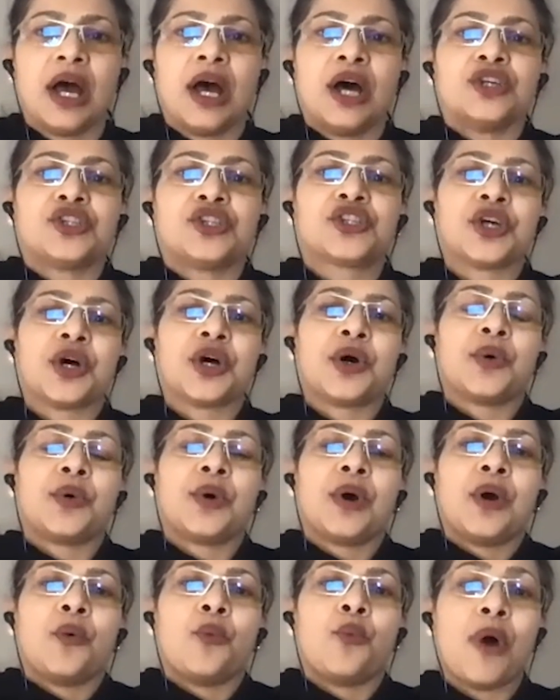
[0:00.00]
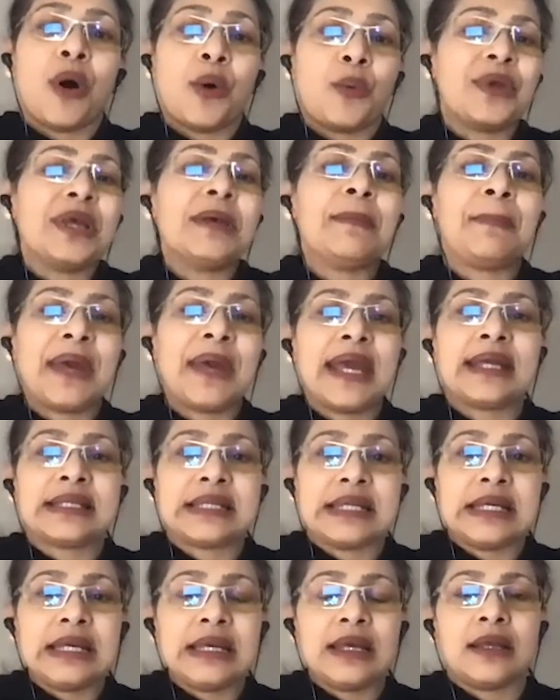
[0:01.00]
So what we baked
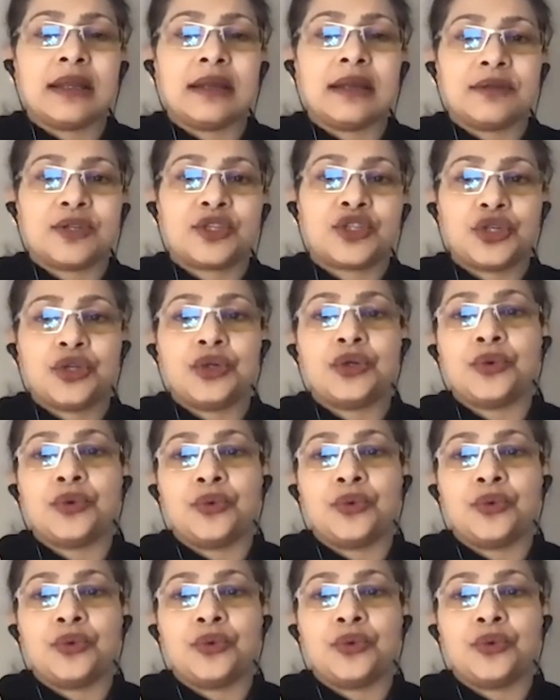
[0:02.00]
in to